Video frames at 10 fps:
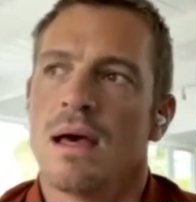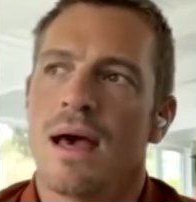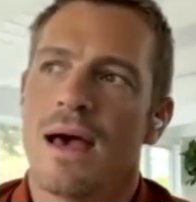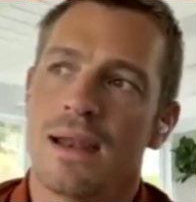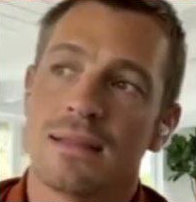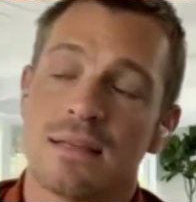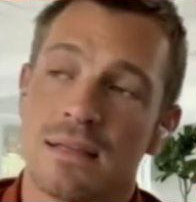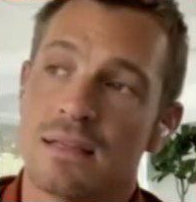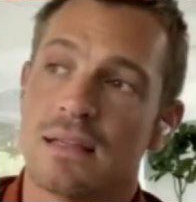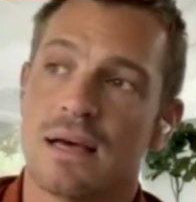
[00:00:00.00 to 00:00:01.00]
And
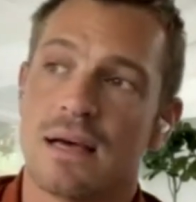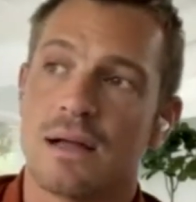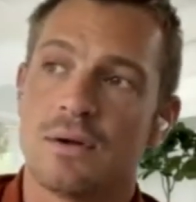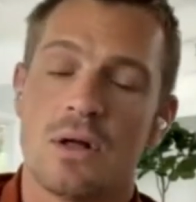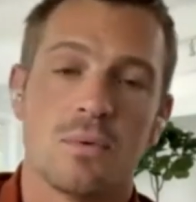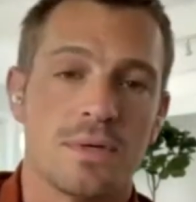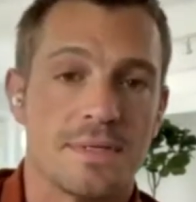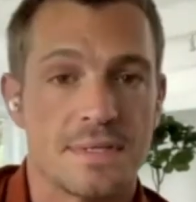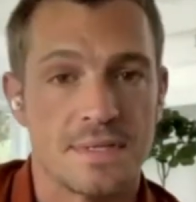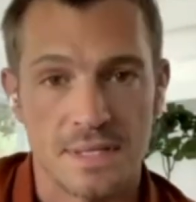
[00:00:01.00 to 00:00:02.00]
I don't always
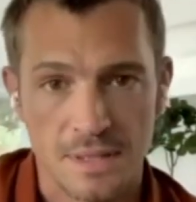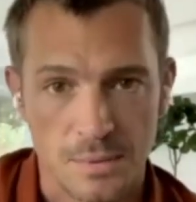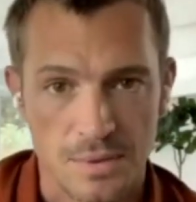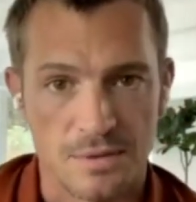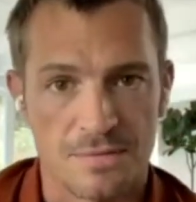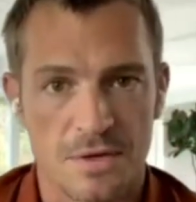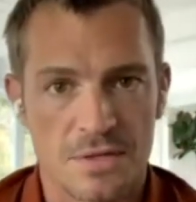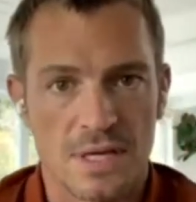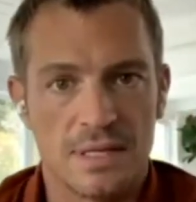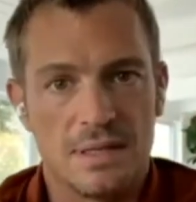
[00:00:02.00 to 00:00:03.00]
stick with the first
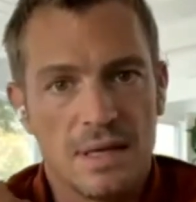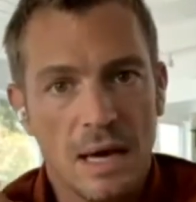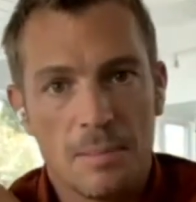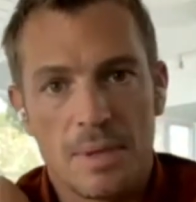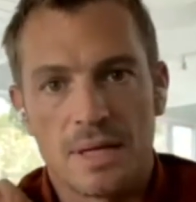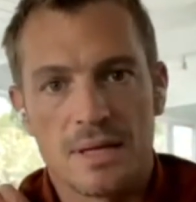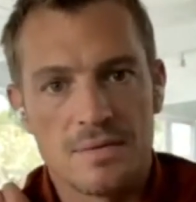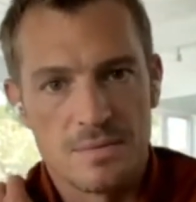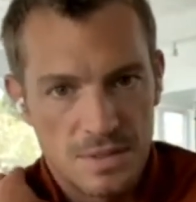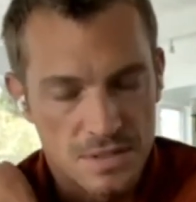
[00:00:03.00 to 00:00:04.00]
idea, but it gives
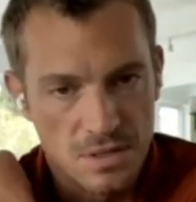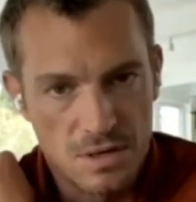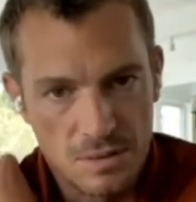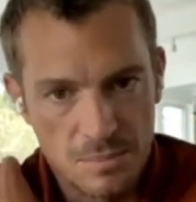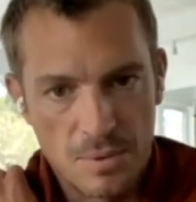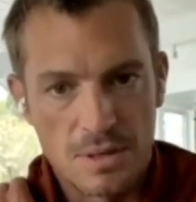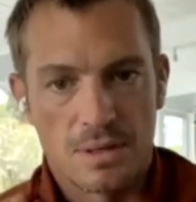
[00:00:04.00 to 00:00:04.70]
me a starting point.